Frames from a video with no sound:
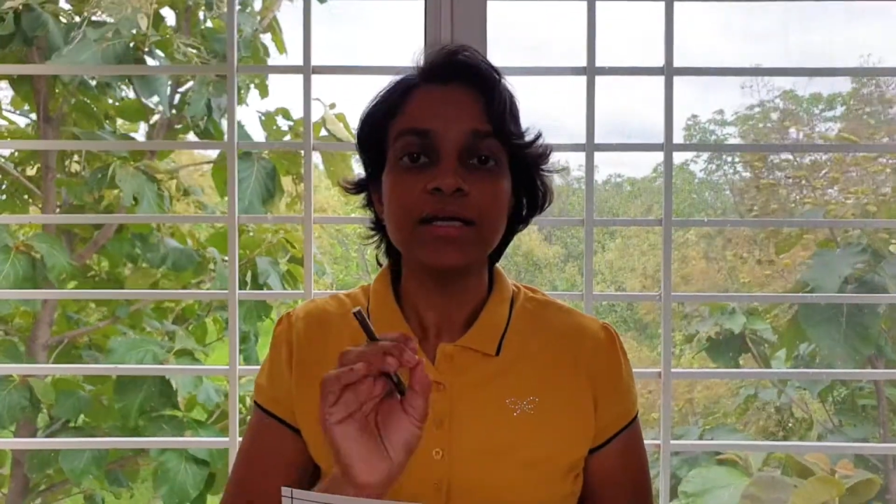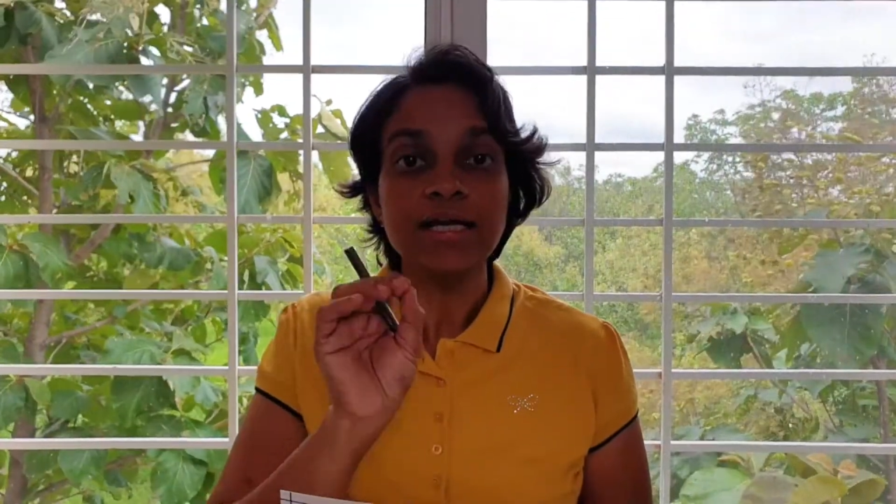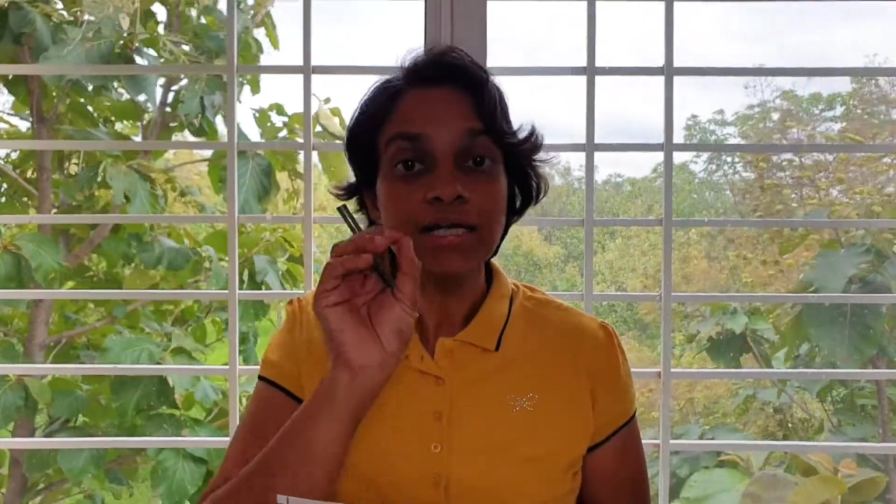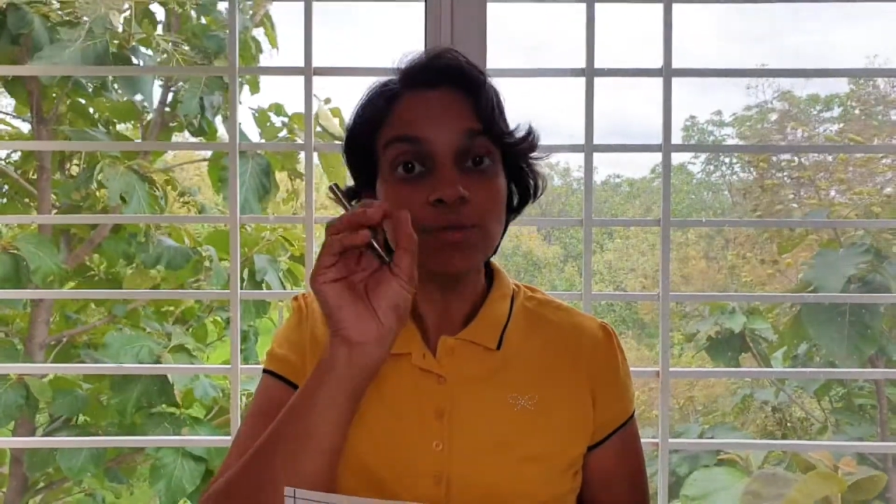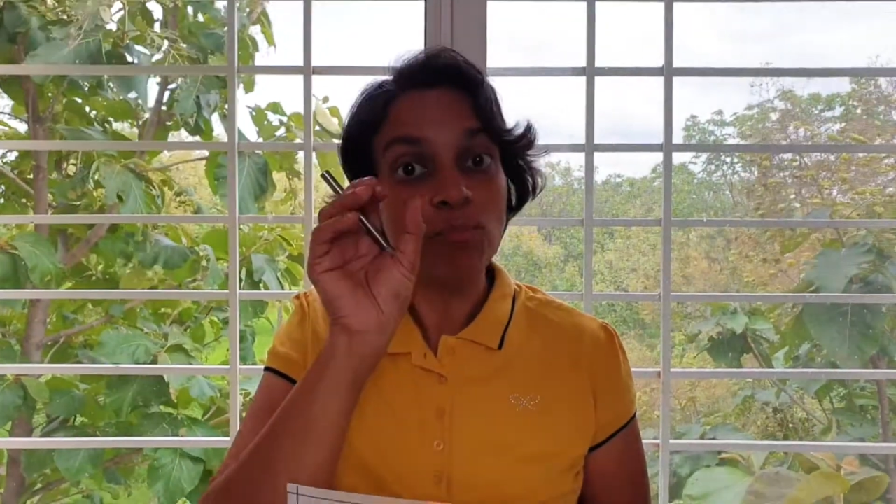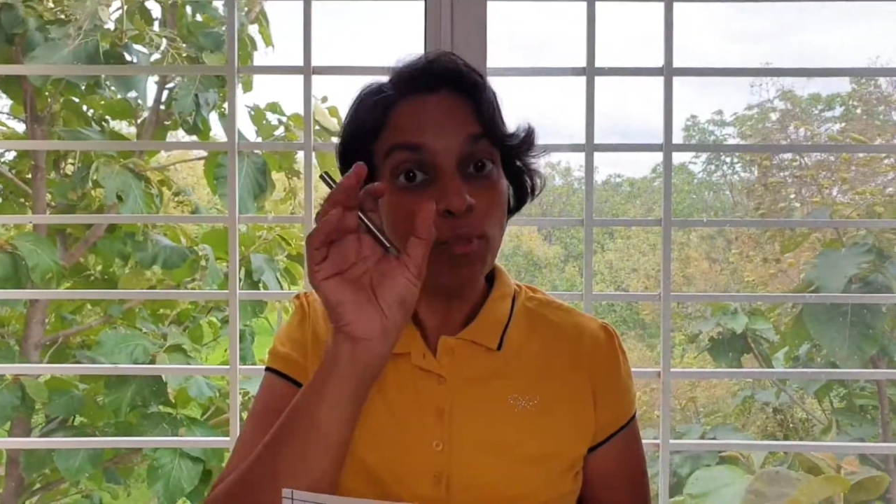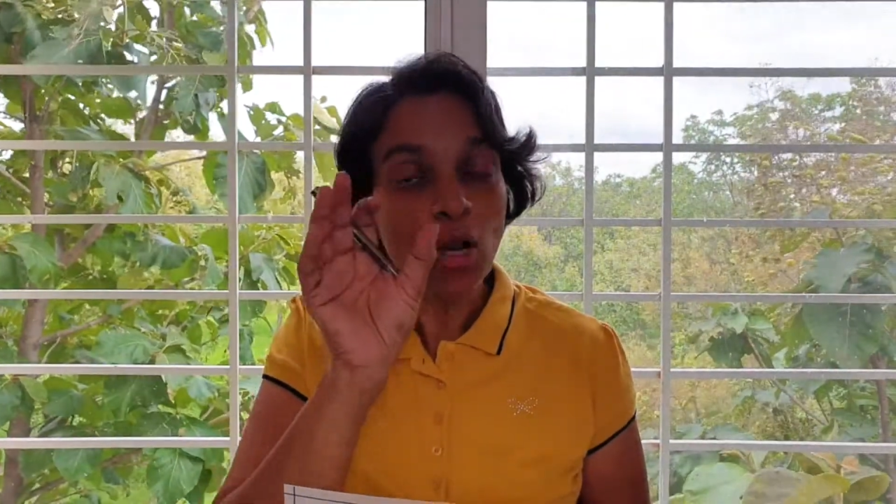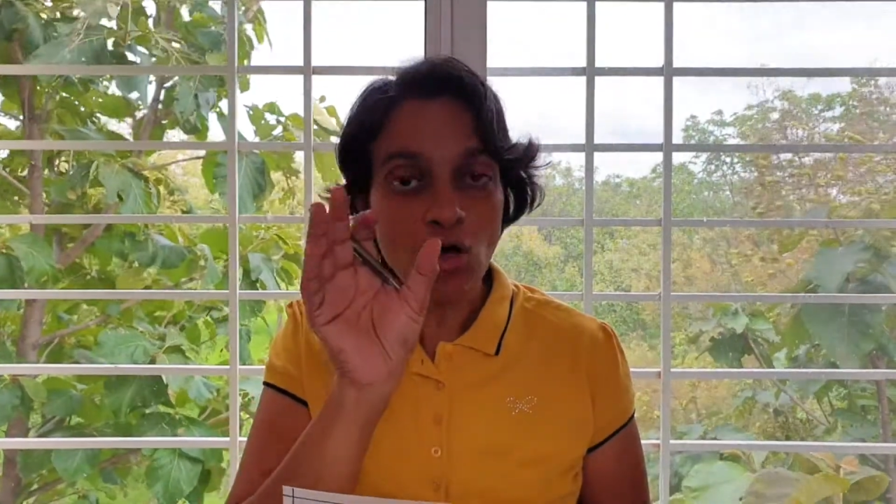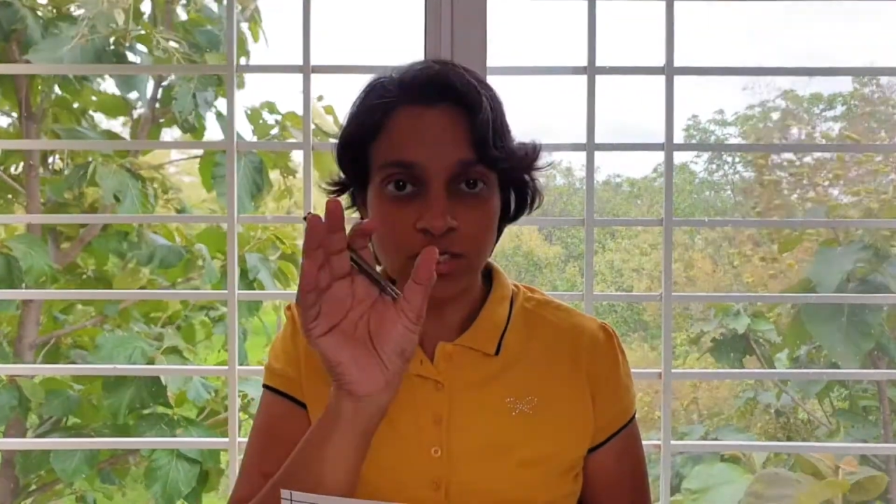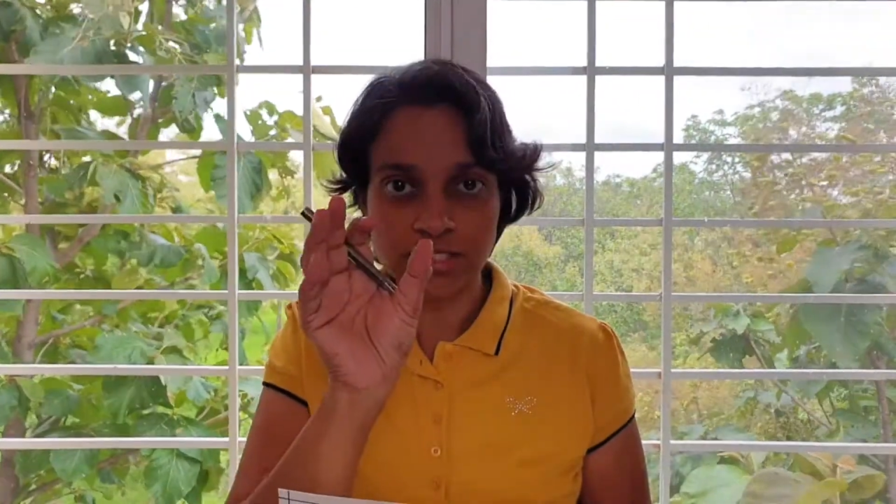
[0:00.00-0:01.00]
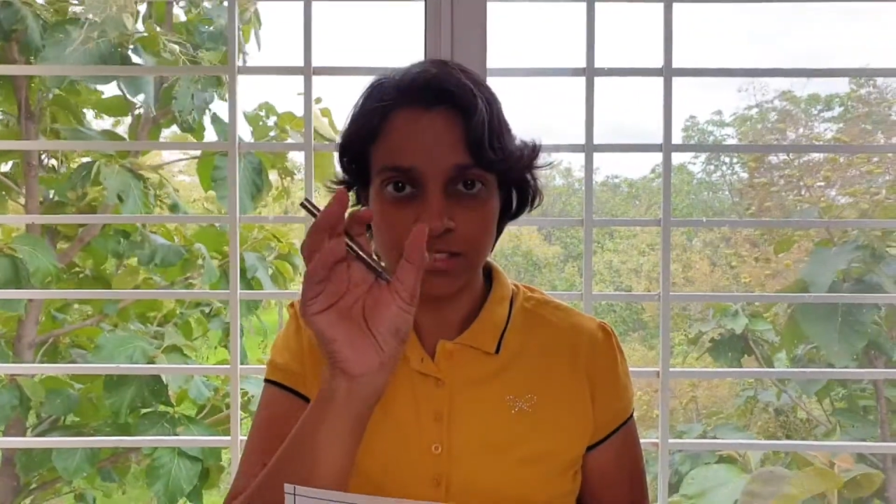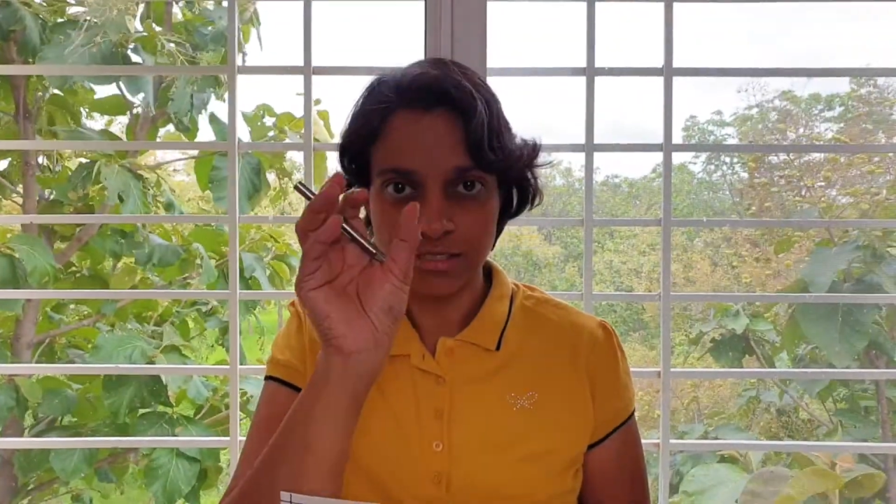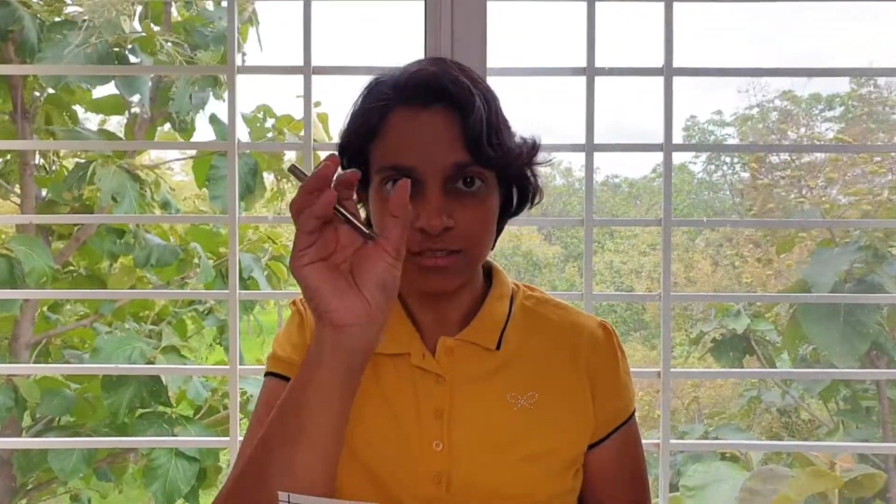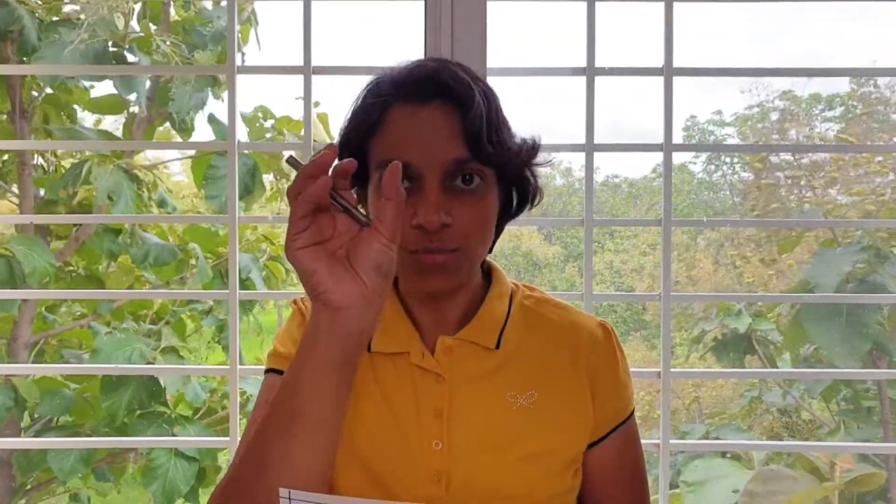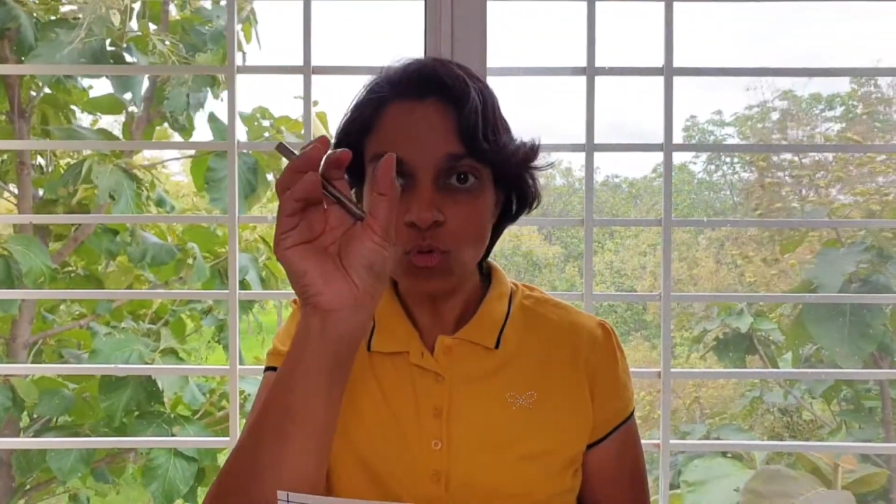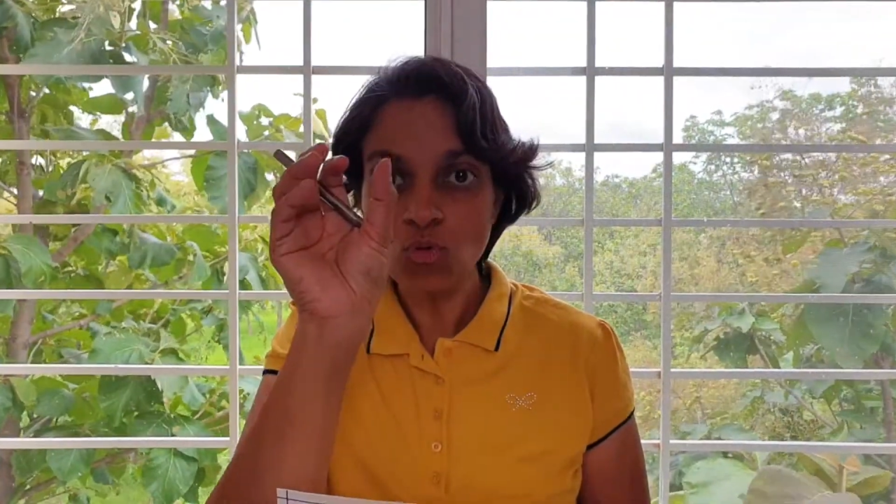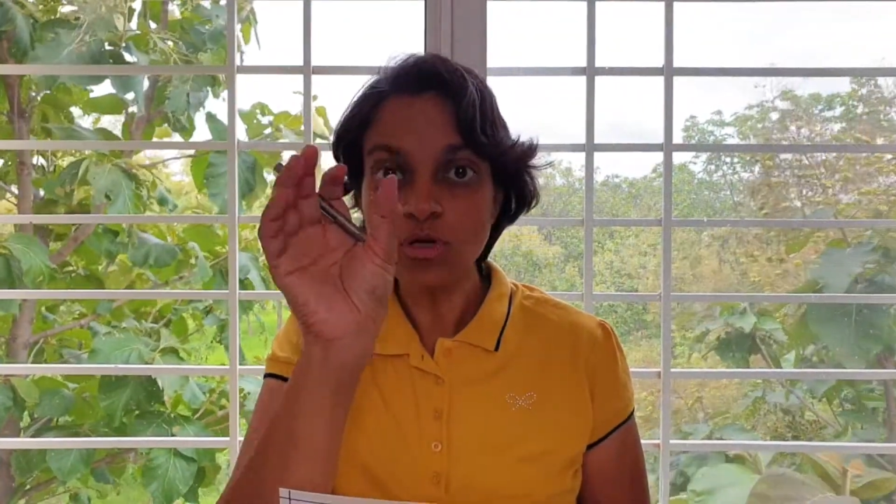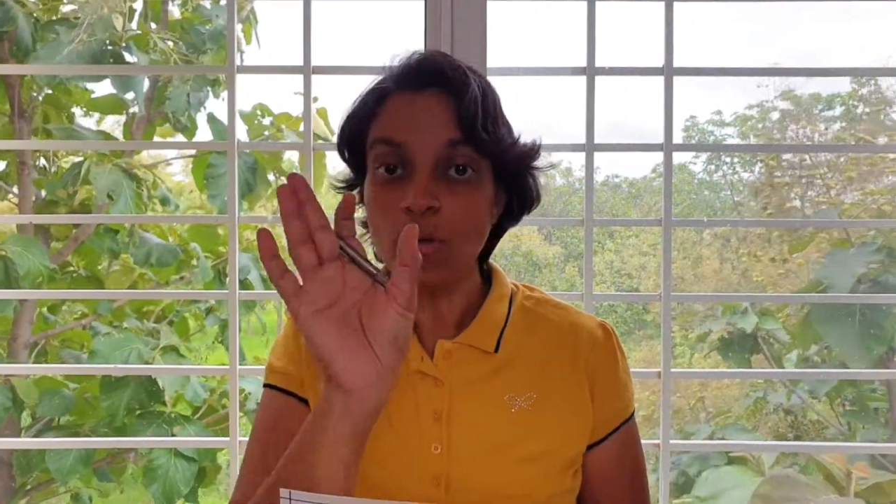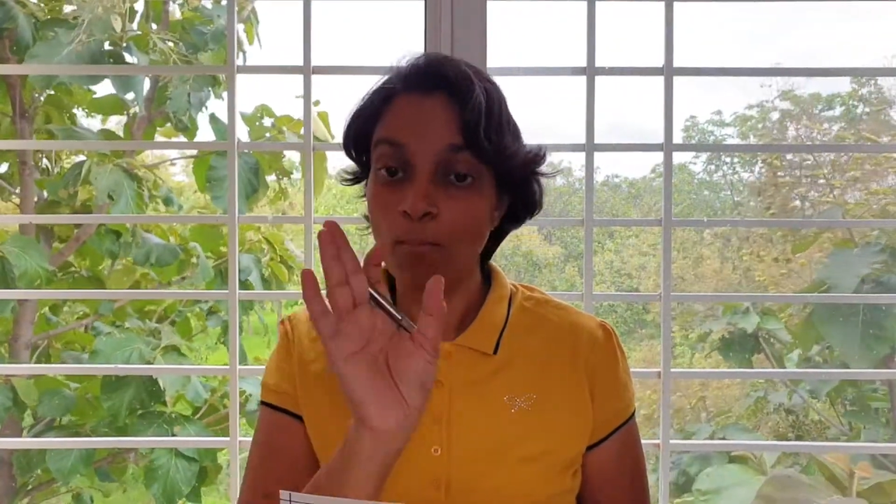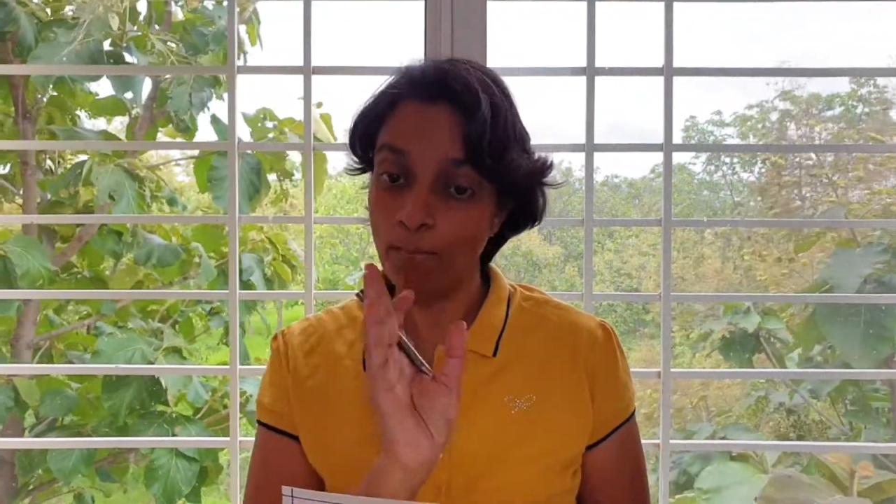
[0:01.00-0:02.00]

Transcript: The moon